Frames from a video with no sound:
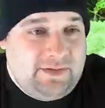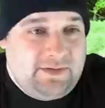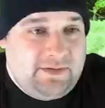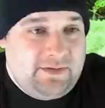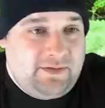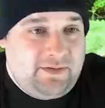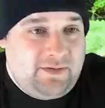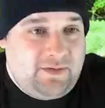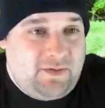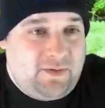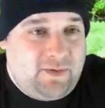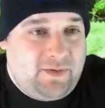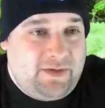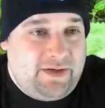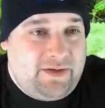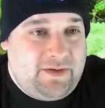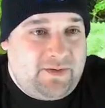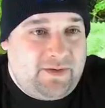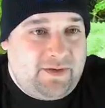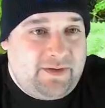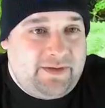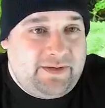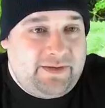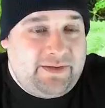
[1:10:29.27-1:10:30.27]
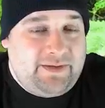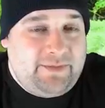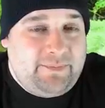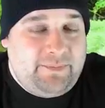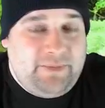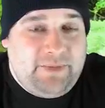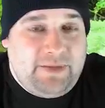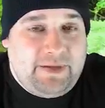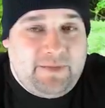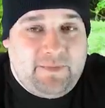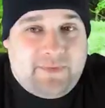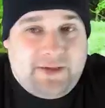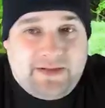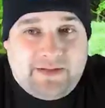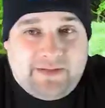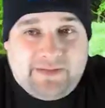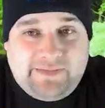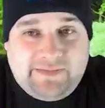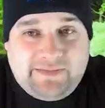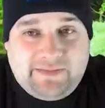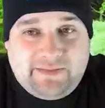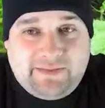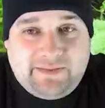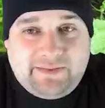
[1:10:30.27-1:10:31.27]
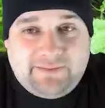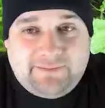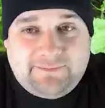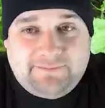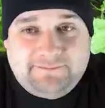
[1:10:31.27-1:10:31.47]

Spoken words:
Corridori pygmaeus in there.